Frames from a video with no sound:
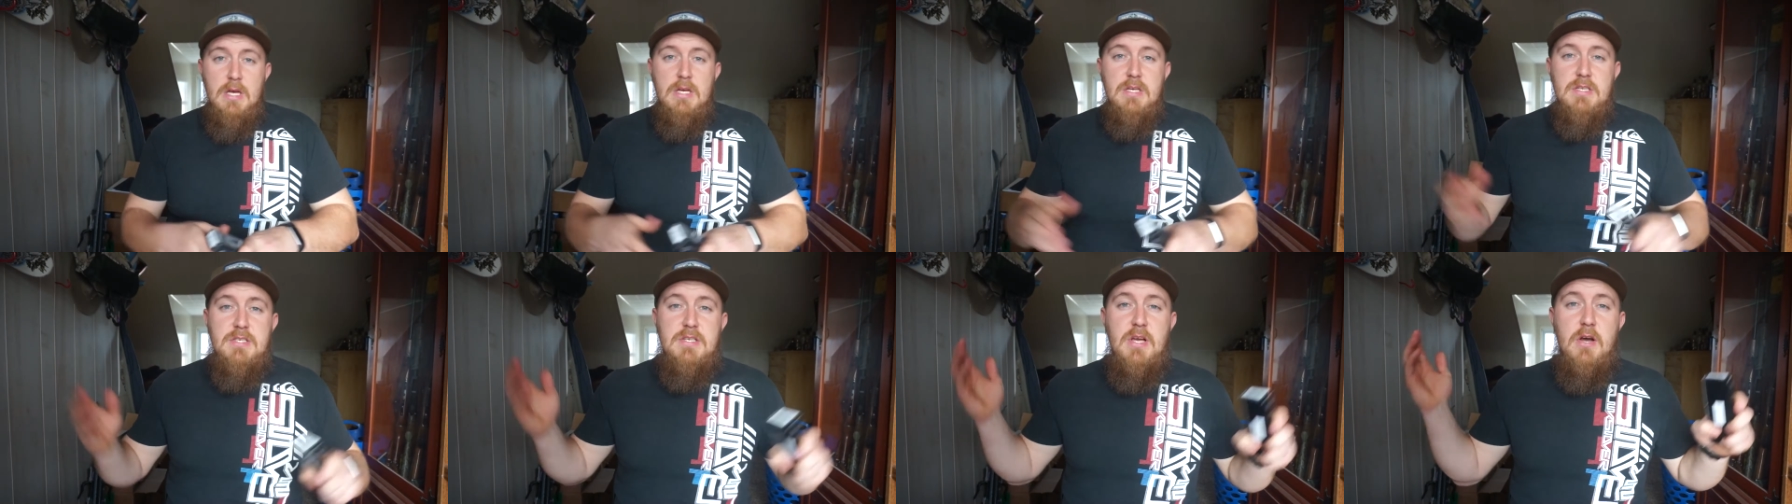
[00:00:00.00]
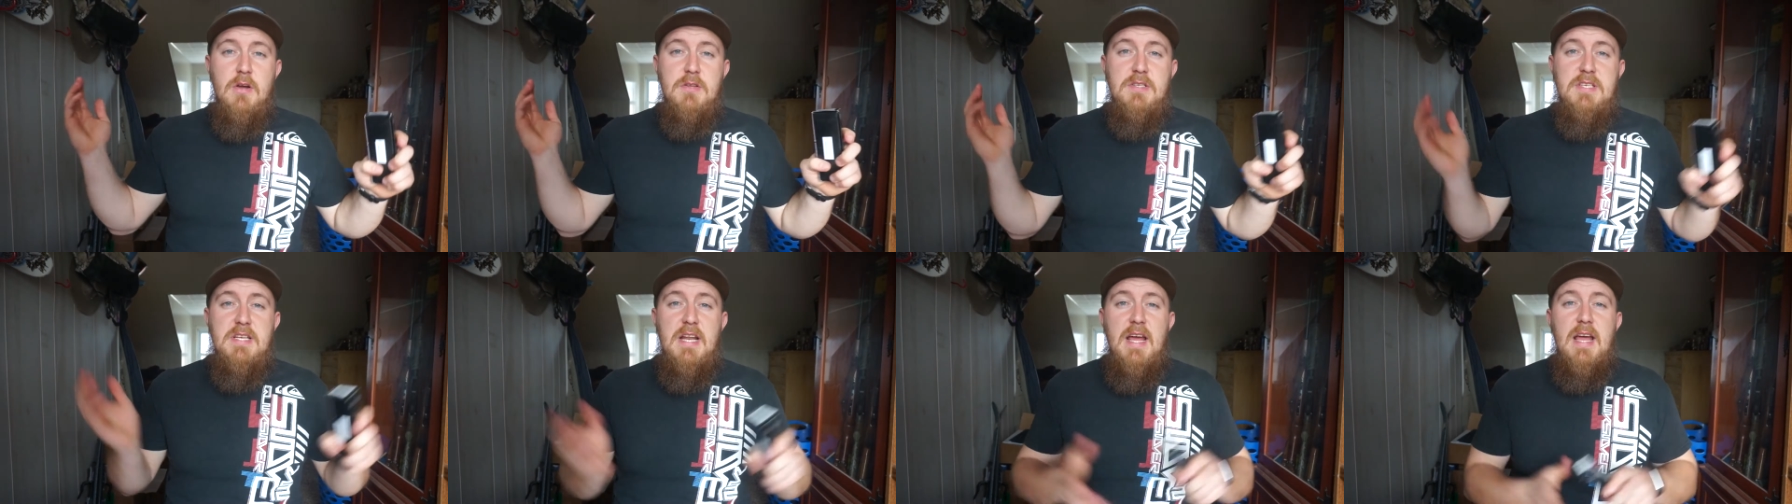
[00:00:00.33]

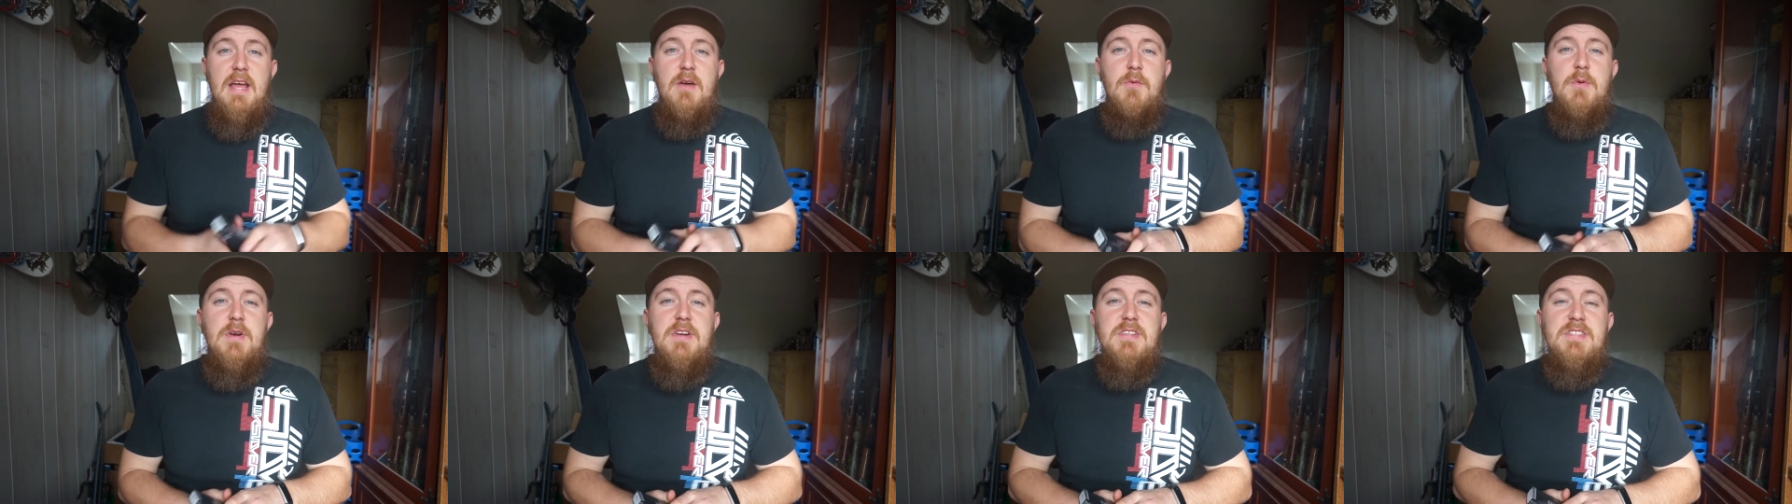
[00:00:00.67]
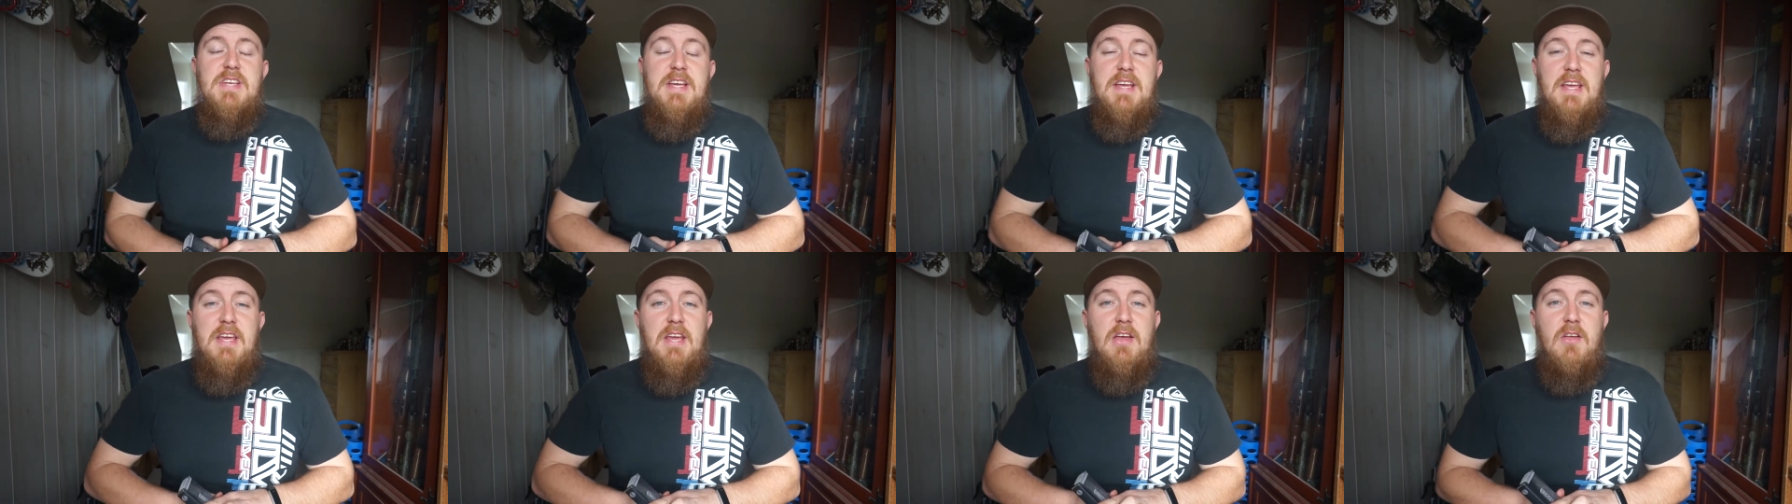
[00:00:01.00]
So today we are
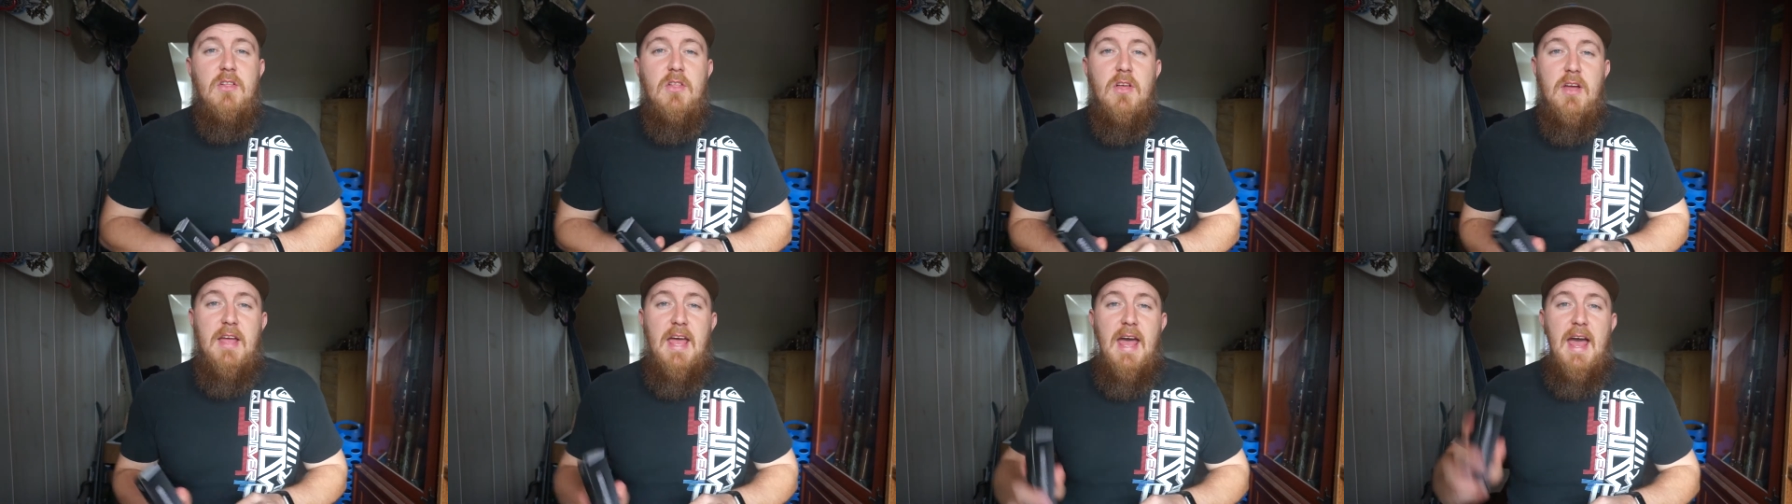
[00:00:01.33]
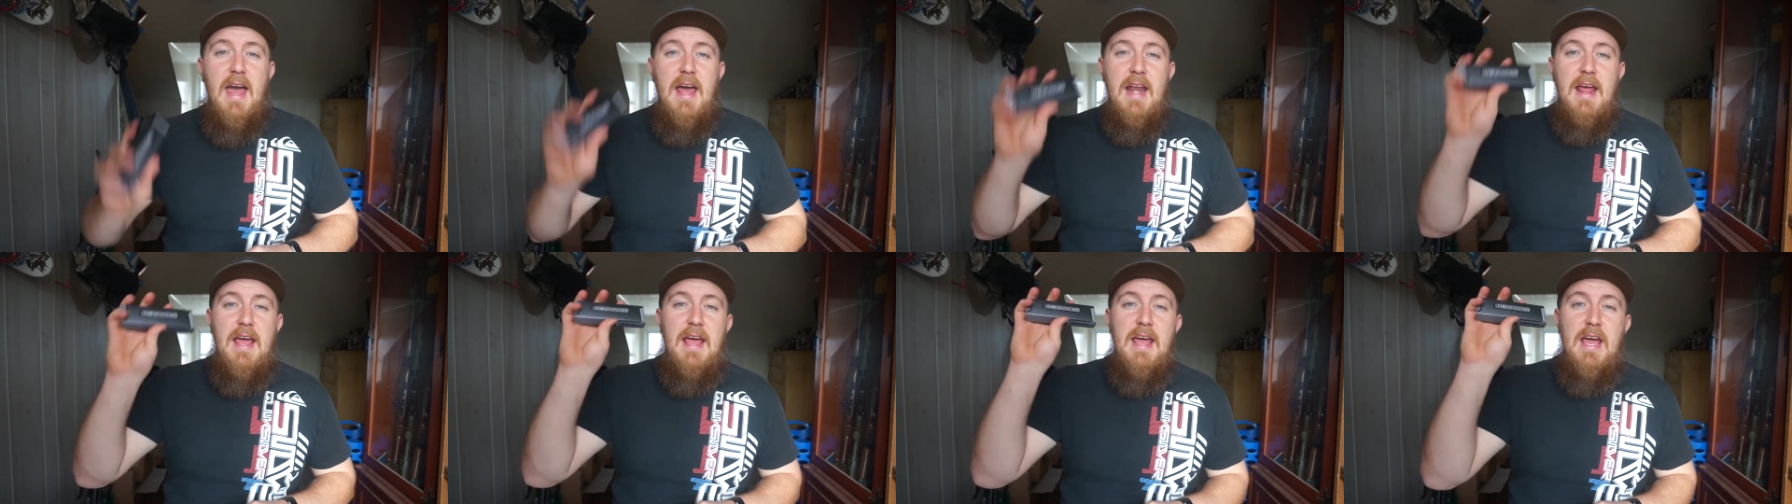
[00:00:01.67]
taking a look
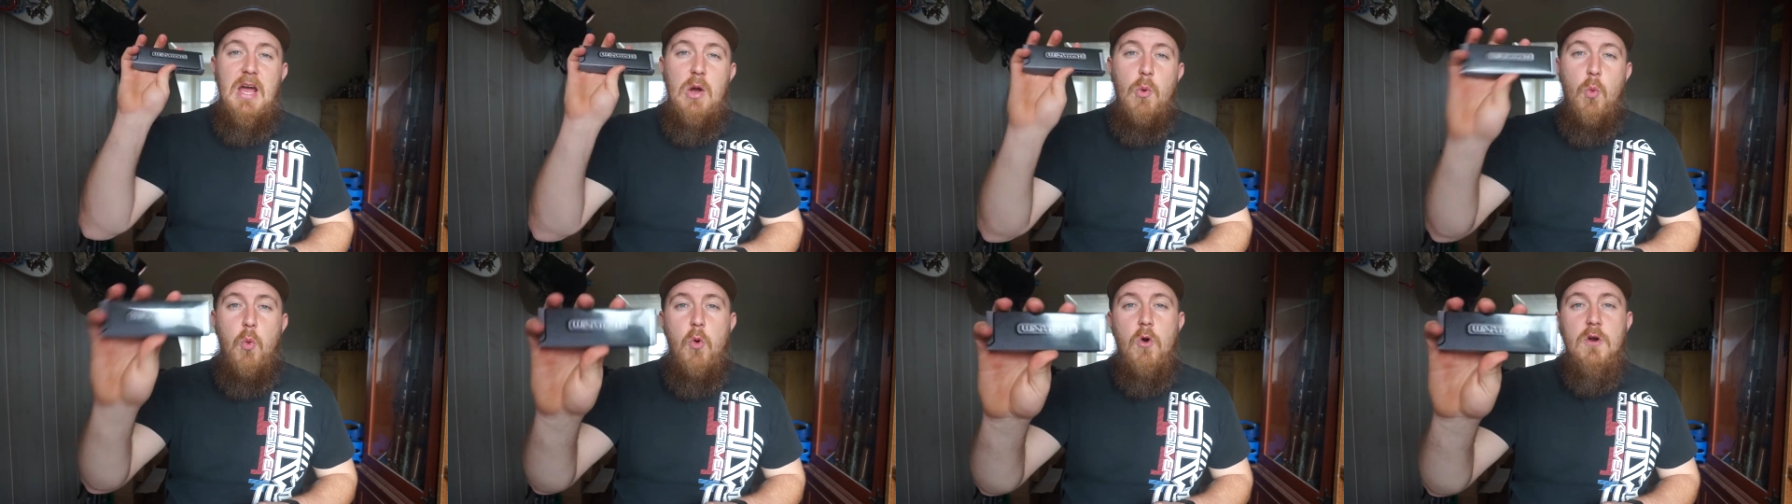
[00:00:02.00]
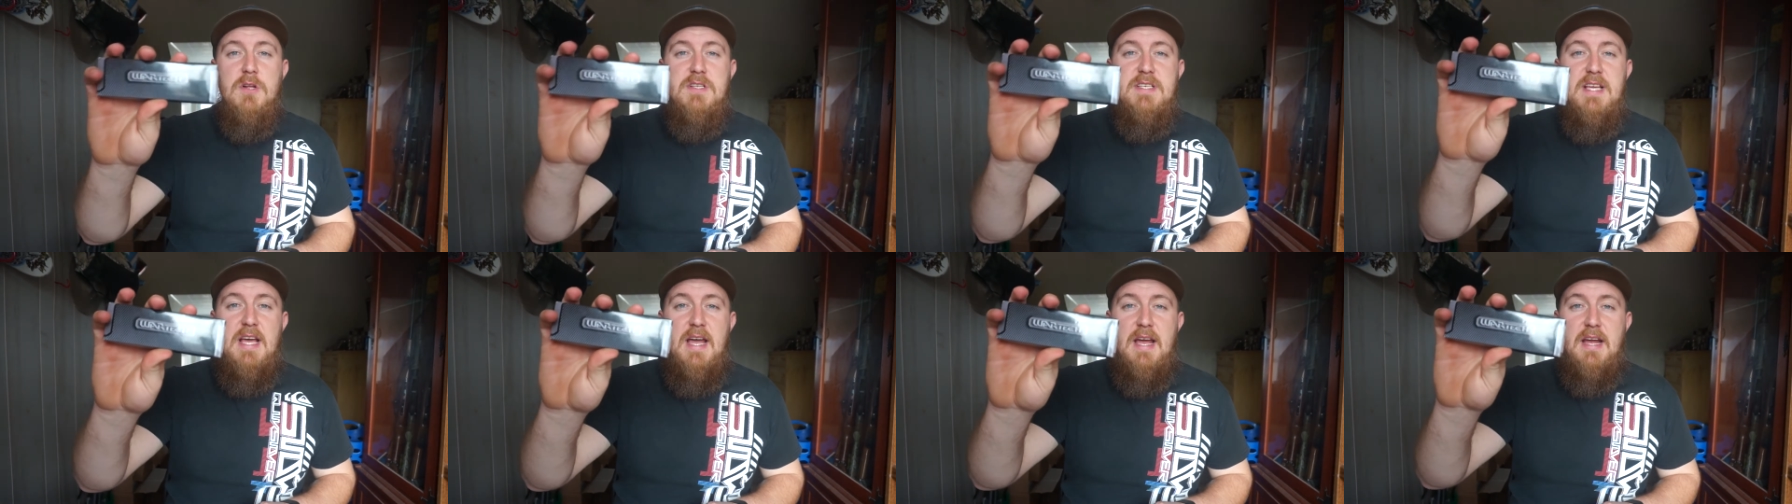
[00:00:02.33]
at a
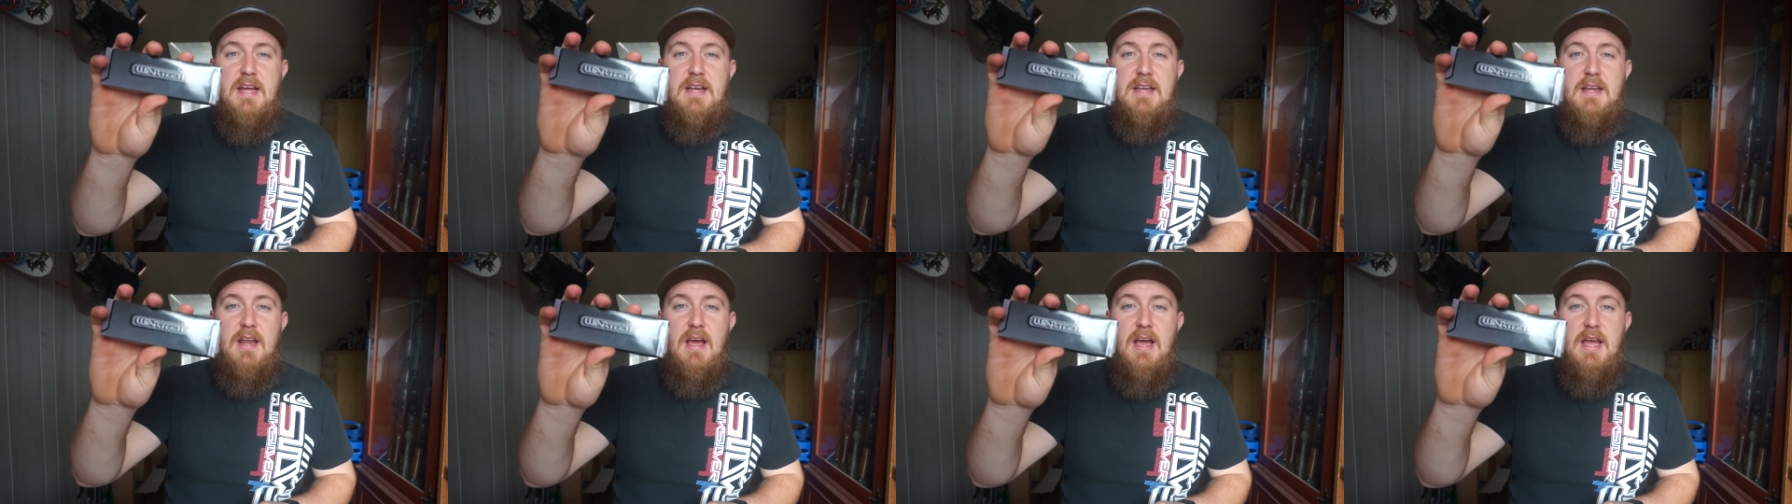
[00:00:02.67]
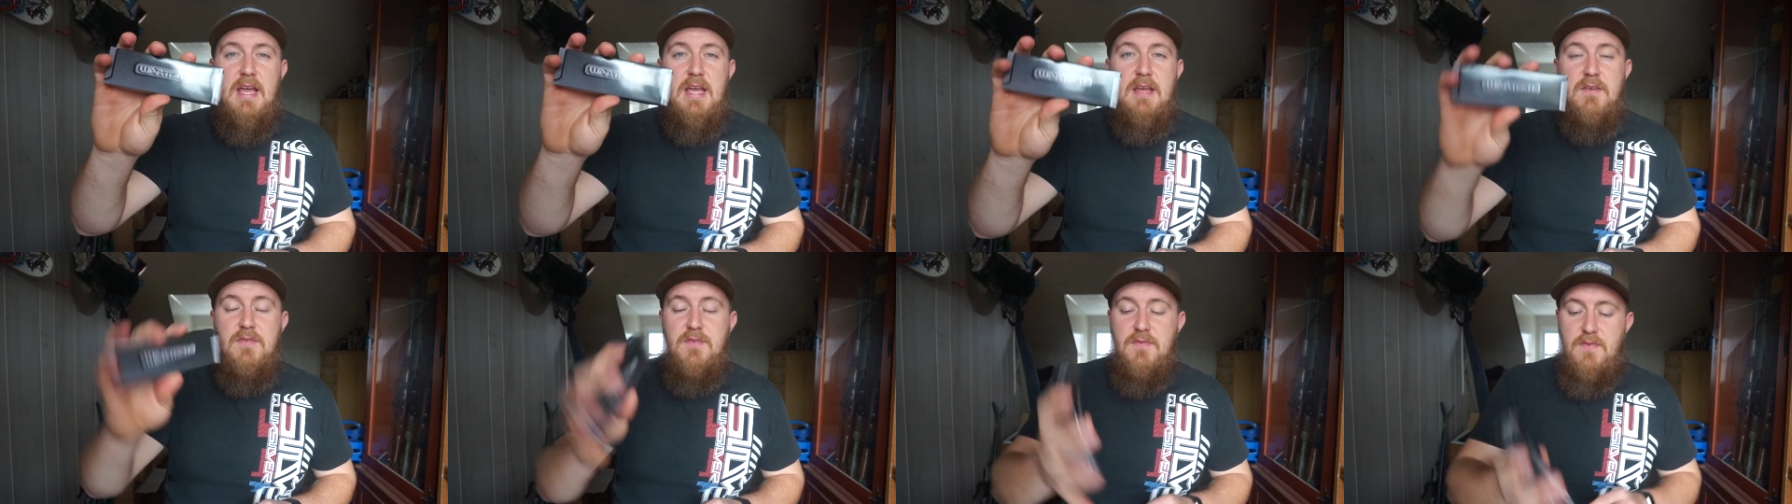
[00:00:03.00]
Wartech
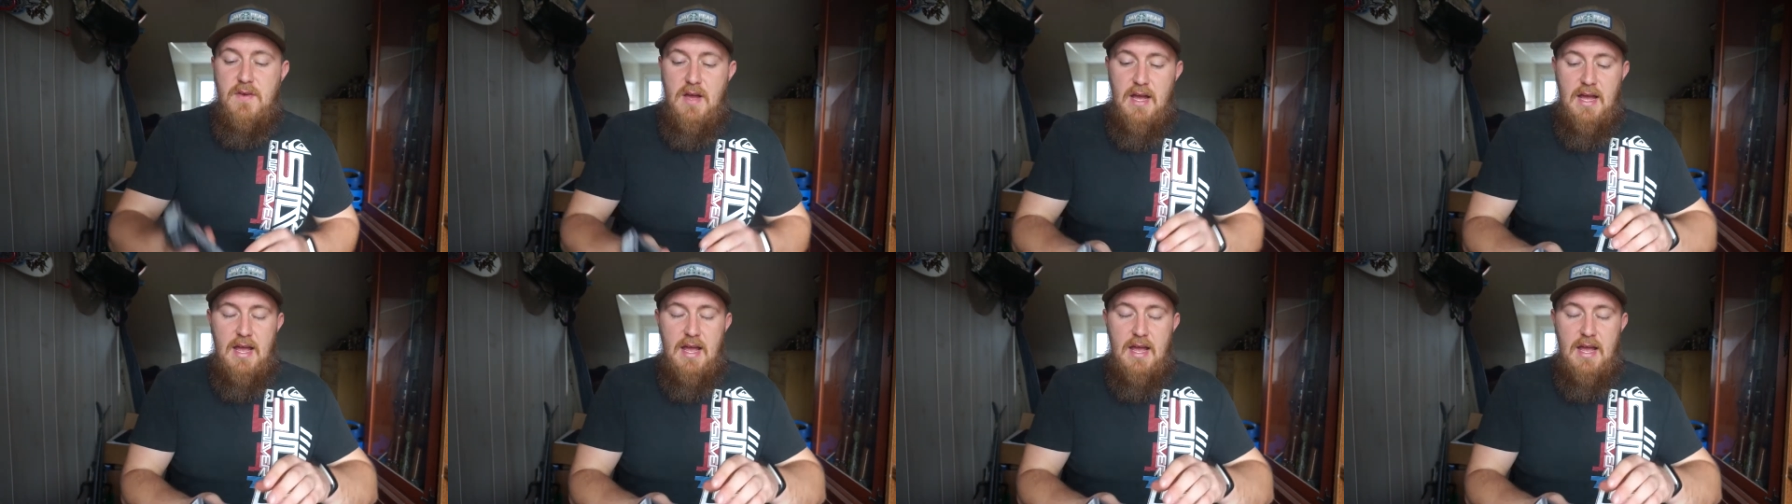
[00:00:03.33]
knife.